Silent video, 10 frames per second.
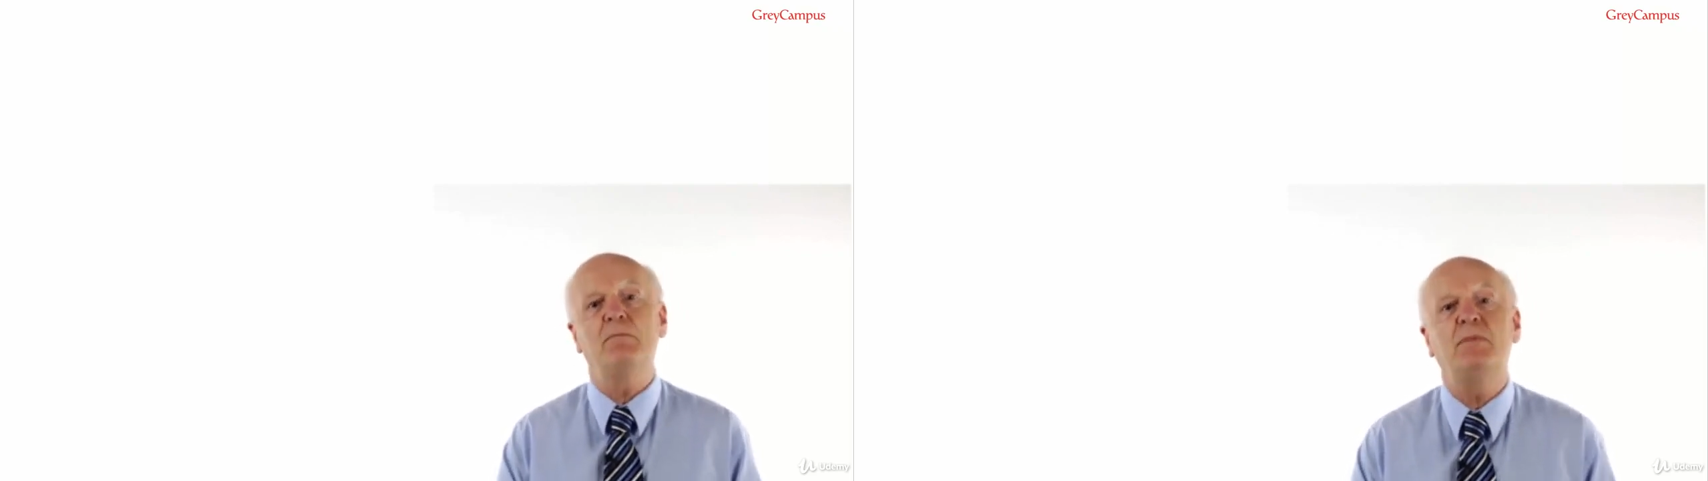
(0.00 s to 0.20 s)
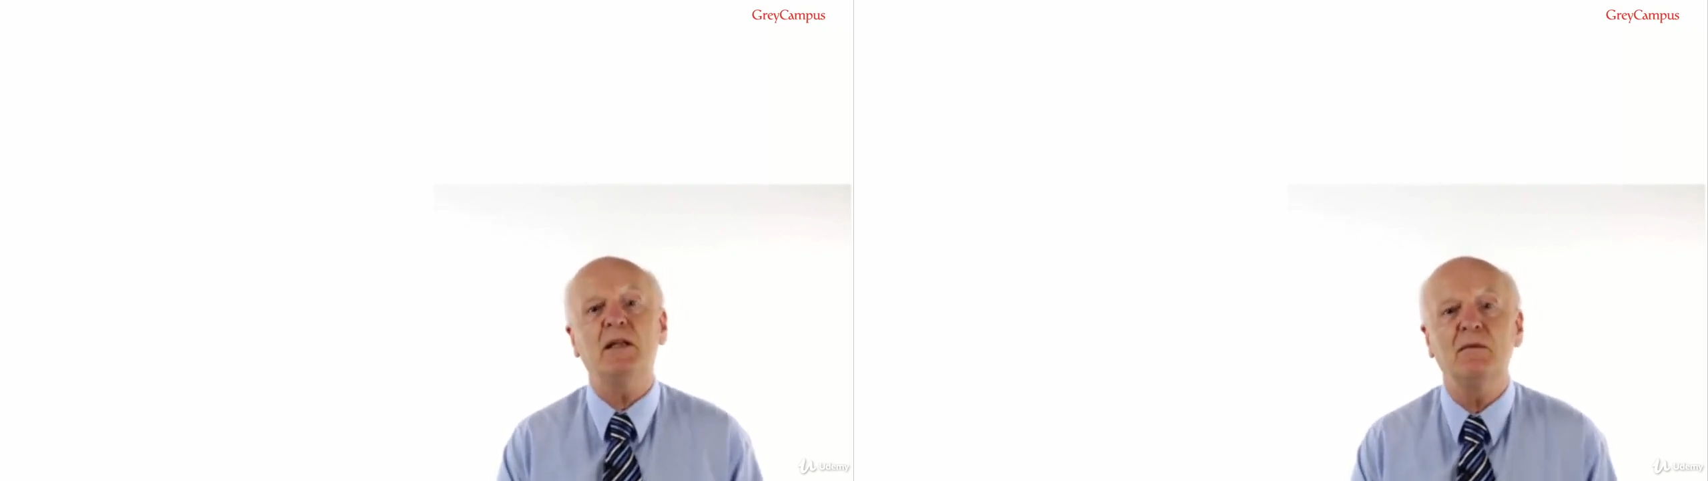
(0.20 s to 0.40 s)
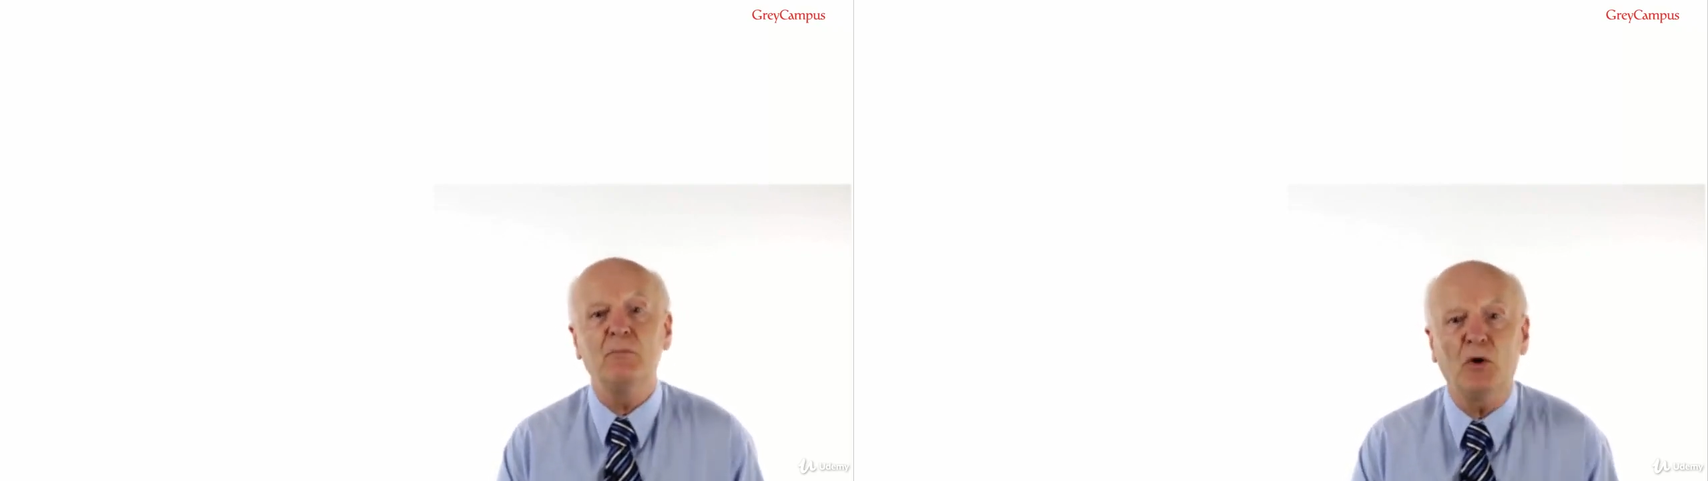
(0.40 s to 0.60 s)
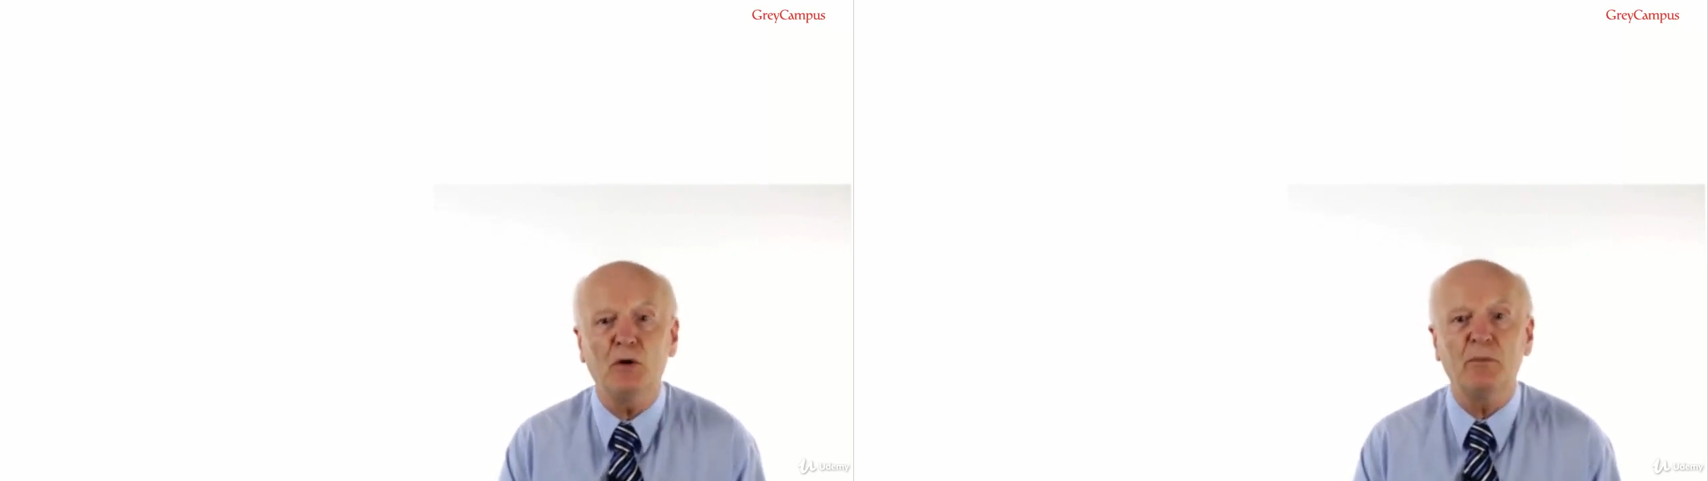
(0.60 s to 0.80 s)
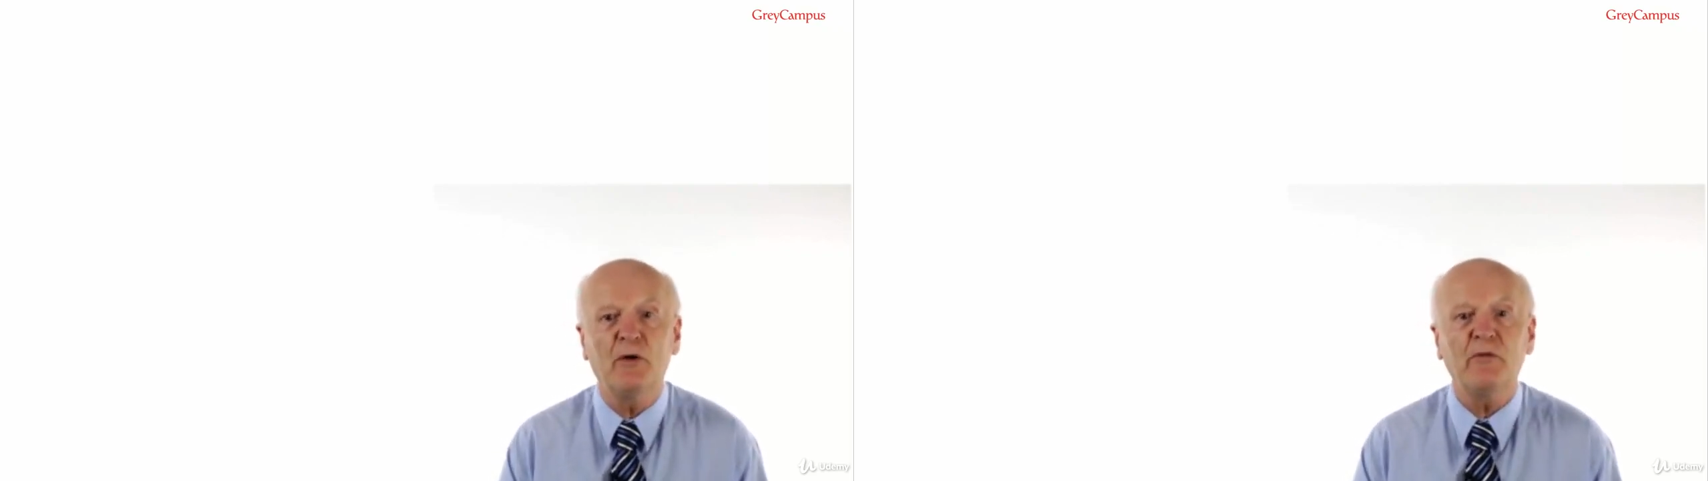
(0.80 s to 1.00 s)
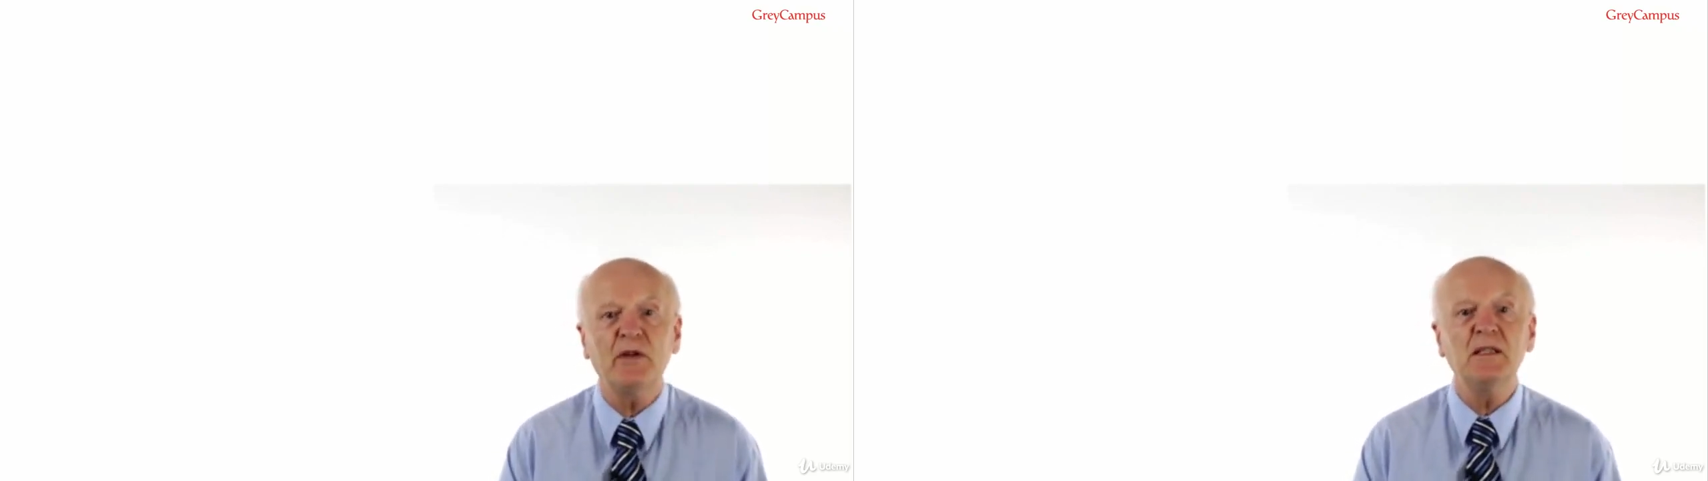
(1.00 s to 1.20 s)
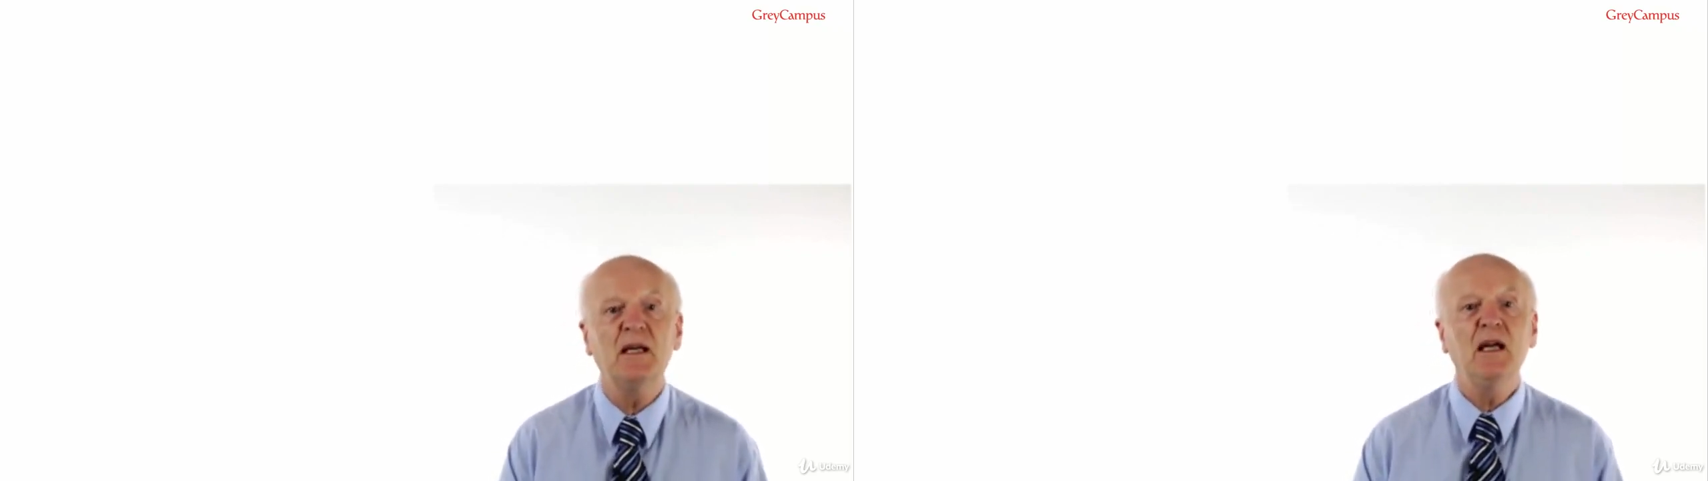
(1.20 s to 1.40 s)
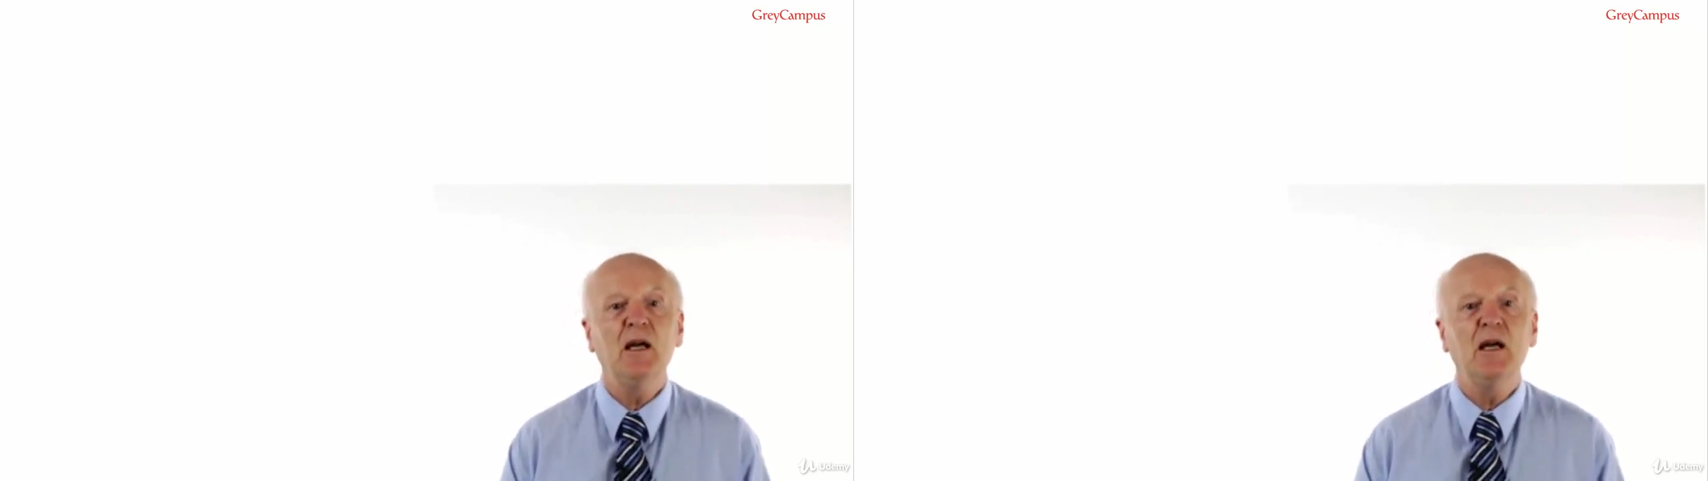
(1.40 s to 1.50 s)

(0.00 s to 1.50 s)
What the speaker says: bit and bob of it,